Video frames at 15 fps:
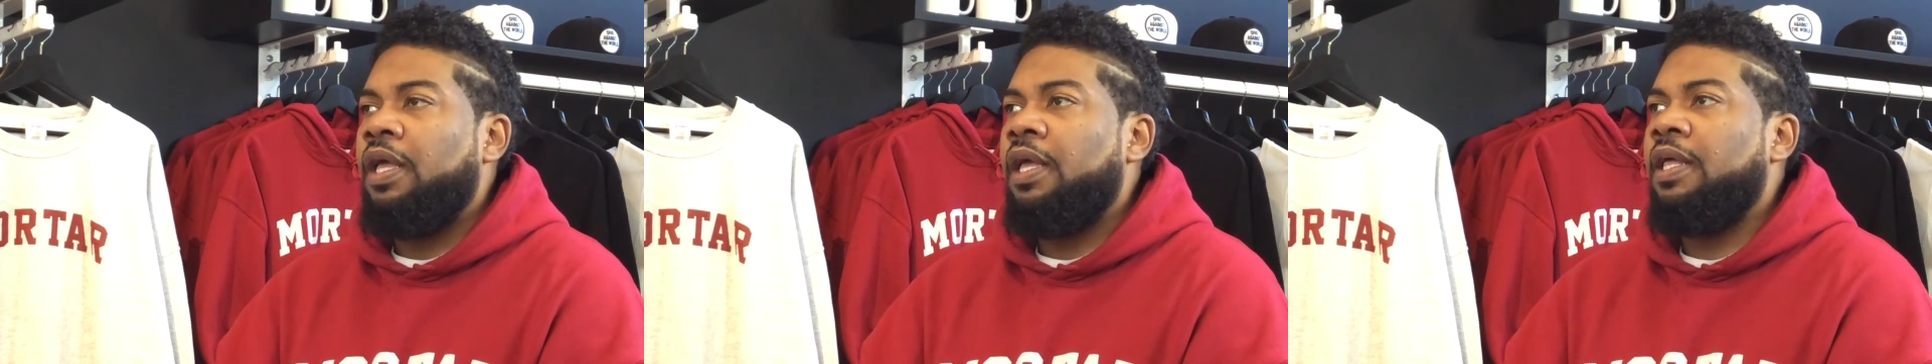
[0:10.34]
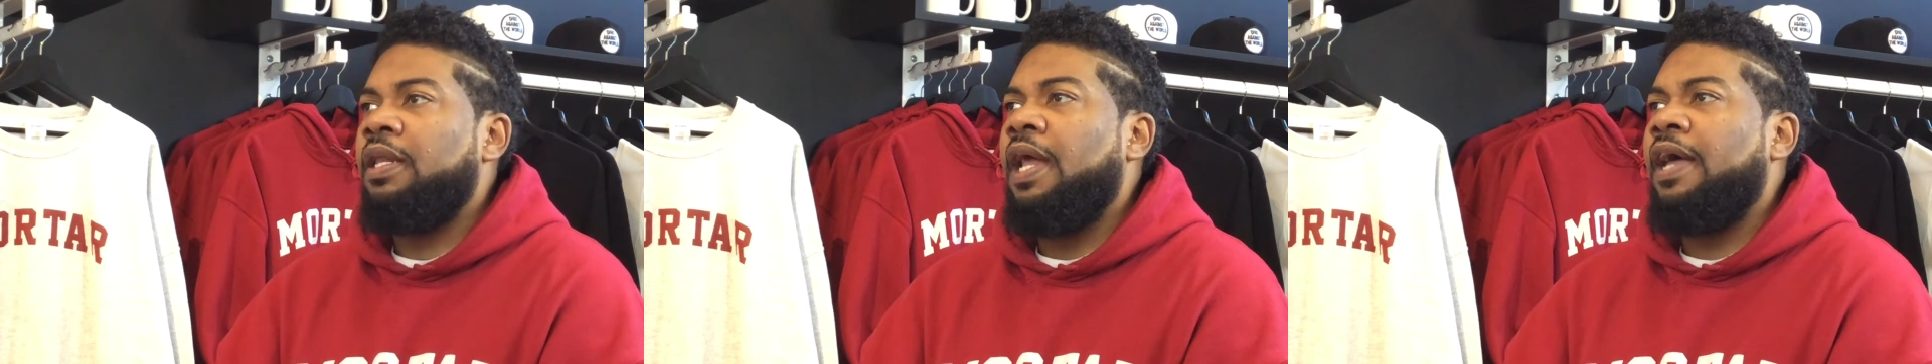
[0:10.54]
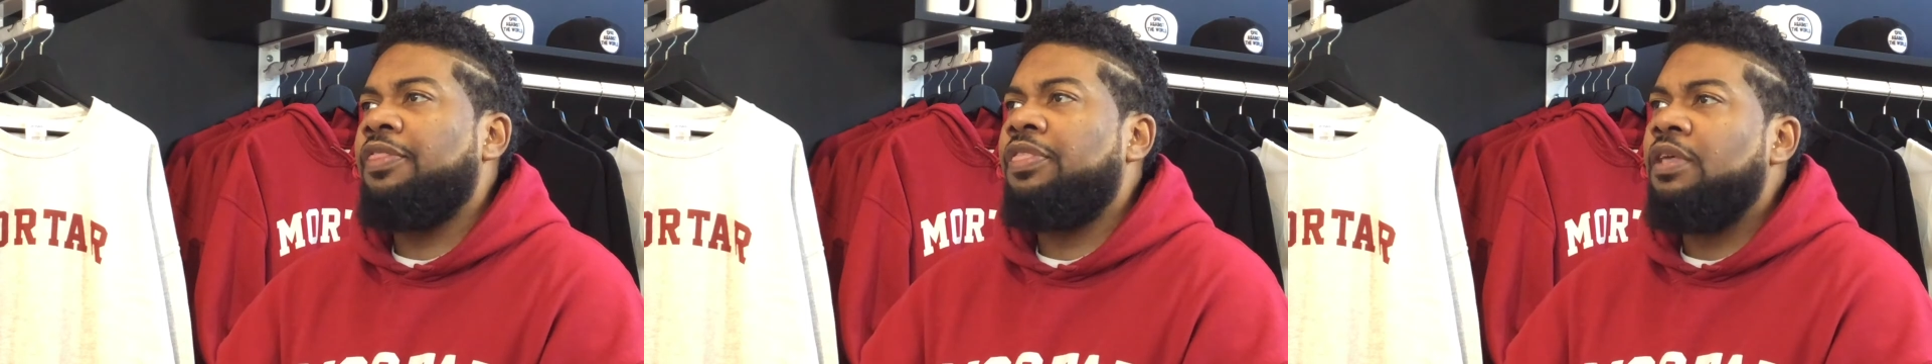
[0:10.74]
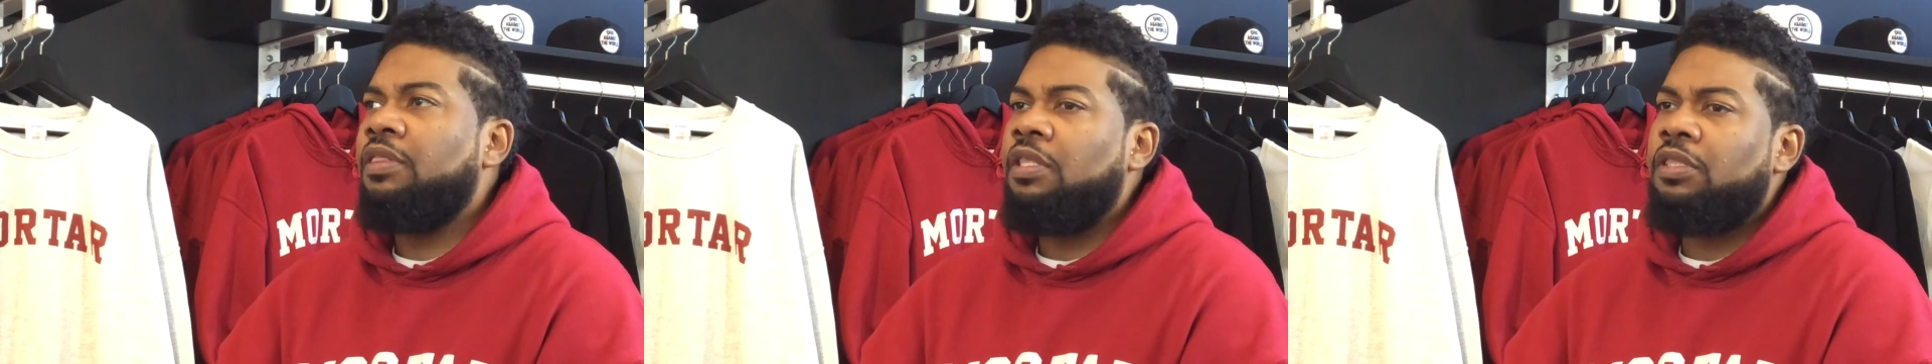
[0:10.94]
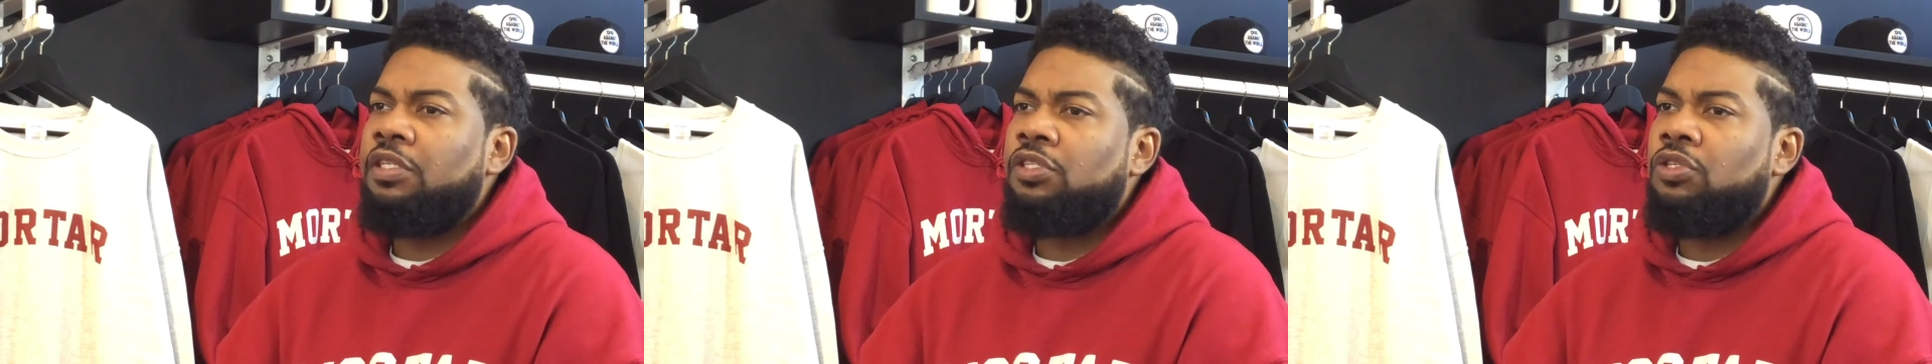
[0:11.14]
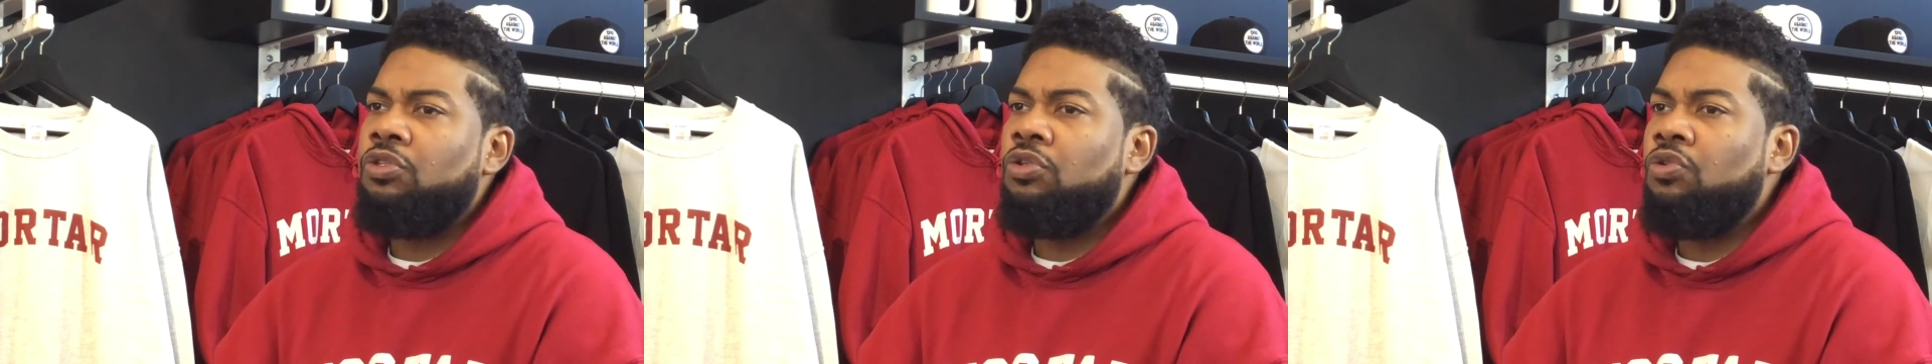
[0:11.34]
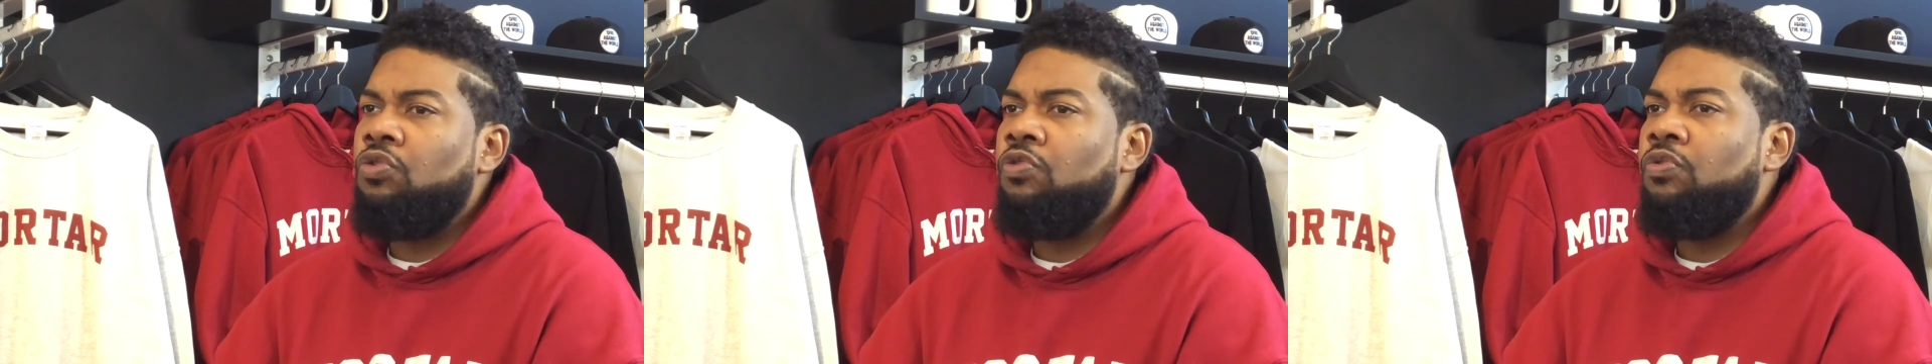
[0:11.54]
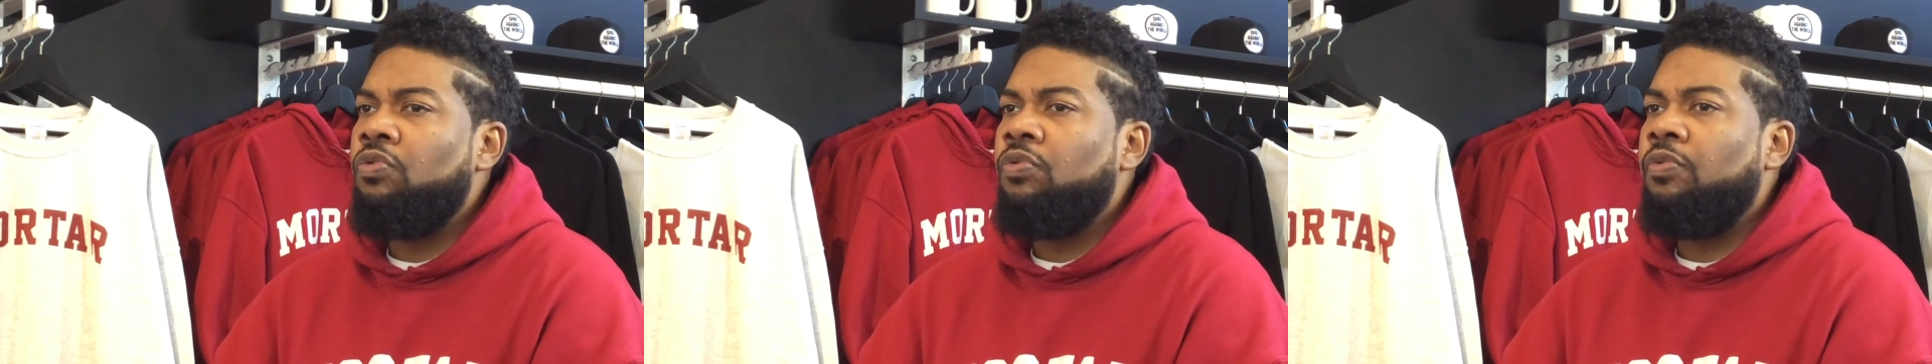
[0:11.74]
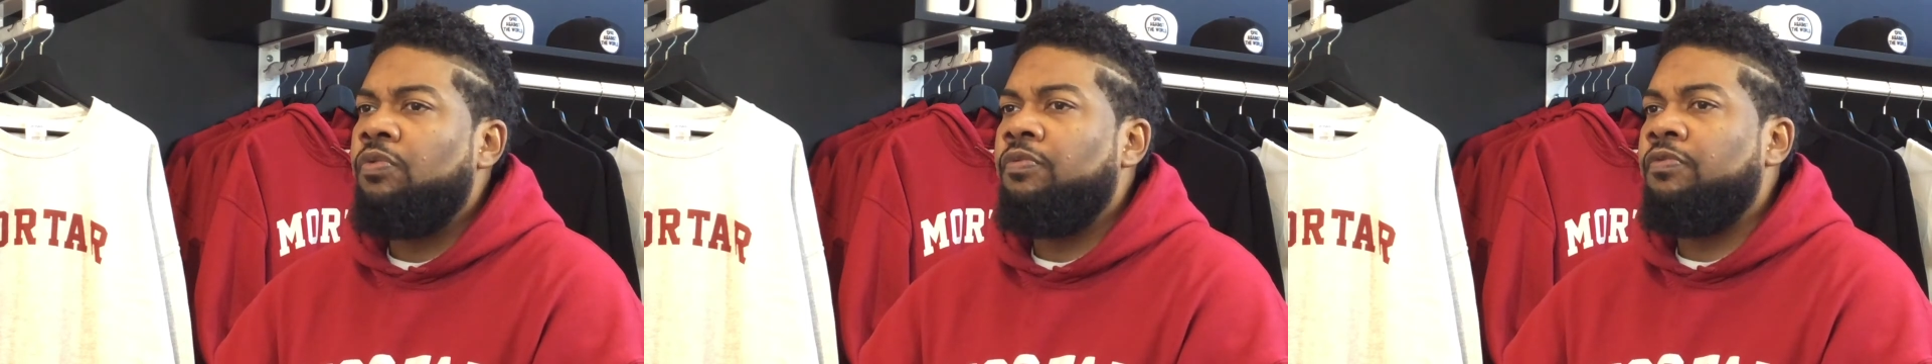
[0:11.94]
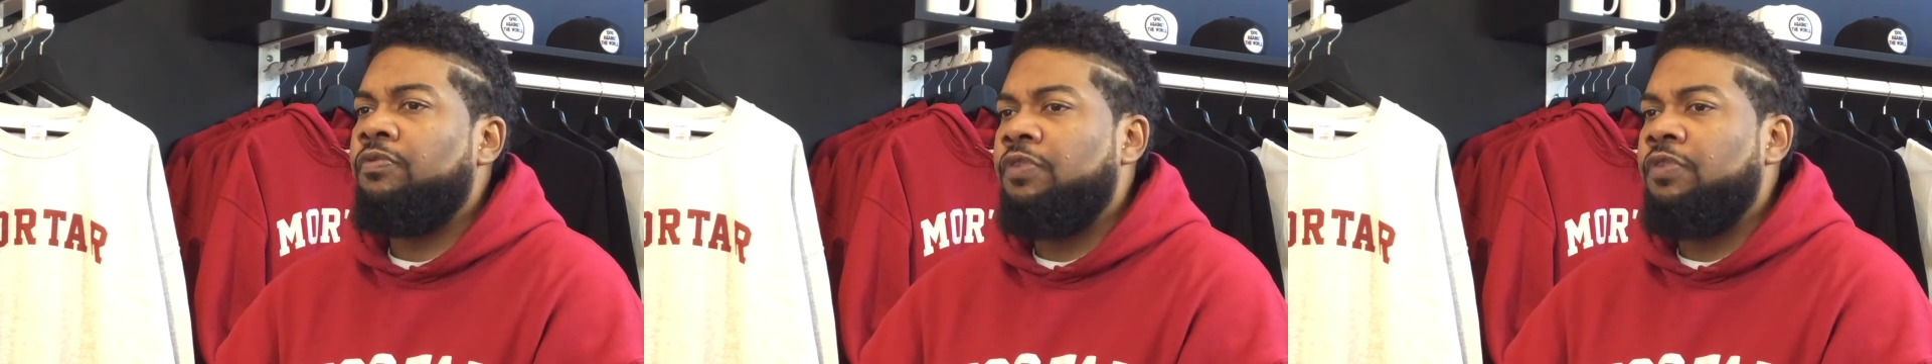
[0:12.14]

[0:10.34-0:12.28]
And I think that this new